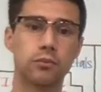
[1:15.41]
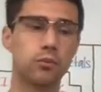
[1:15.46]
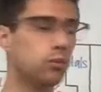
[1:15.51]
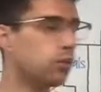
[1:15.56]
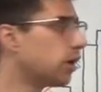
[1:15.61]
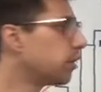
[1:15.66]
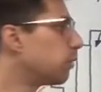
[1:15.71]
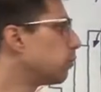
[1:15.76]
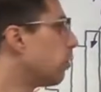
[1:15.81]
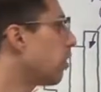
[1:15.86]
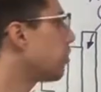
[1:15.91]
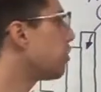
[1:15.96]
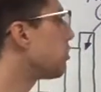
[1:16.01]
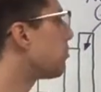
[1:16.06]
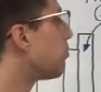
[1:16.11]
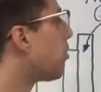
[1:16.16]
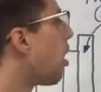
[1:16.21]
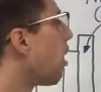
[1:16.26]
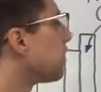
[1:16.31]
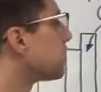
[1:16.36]
What are the
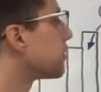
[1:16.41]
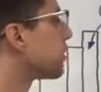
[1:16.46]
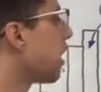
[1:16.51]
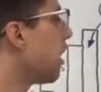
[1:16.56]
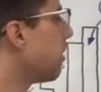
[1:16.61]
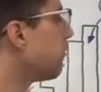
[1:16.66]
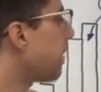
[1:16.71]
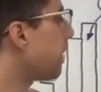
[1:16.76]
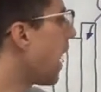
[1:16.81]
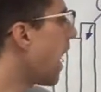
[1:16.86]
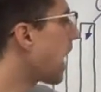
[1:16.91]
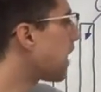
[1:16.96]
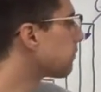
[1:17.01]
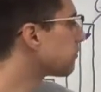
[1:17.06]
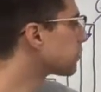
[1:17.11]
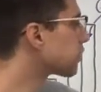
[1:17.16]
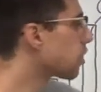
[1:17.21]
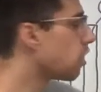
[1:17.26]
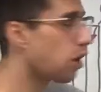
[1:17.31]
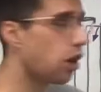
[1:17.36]
parts of
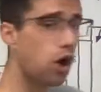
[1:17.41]
atoms?